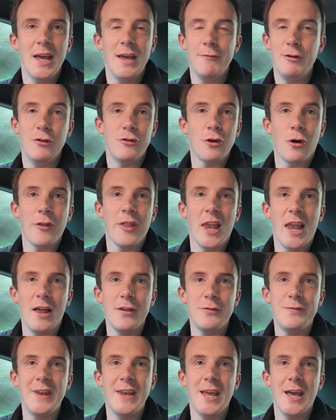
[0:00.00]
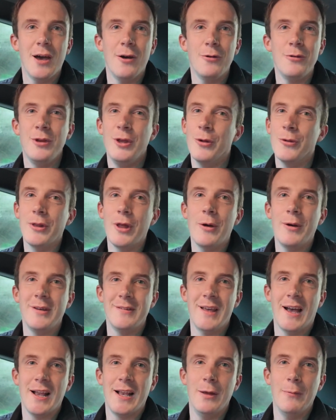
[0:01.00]
If you saw the last video, you'll know
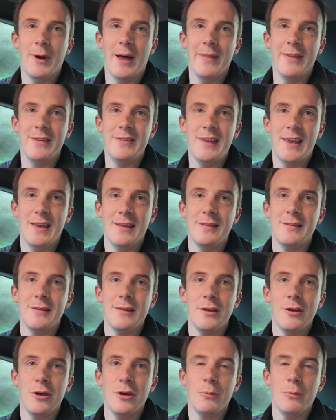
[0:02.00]
exactly where this is.